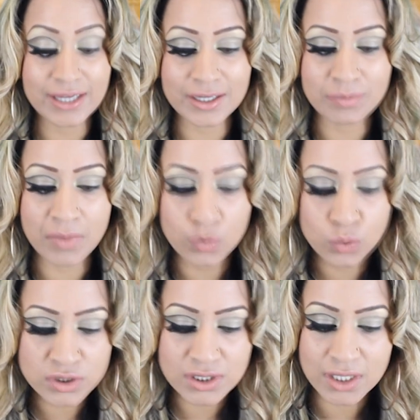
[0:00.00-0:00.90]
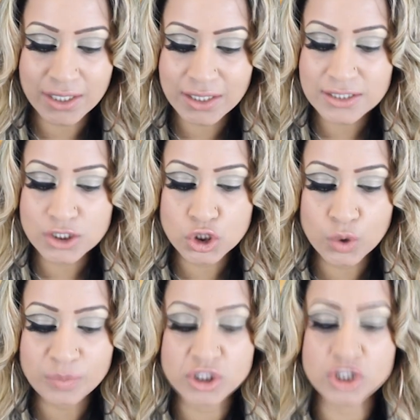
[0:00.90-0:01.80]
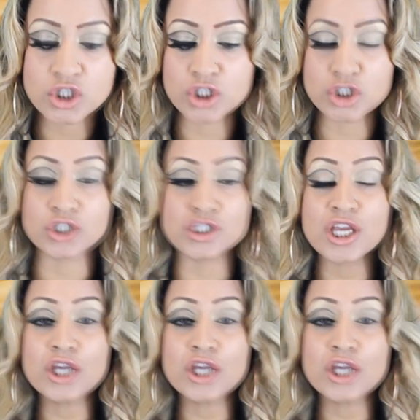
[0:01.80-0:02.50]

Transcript: in my waterline. Now there's two options you could use.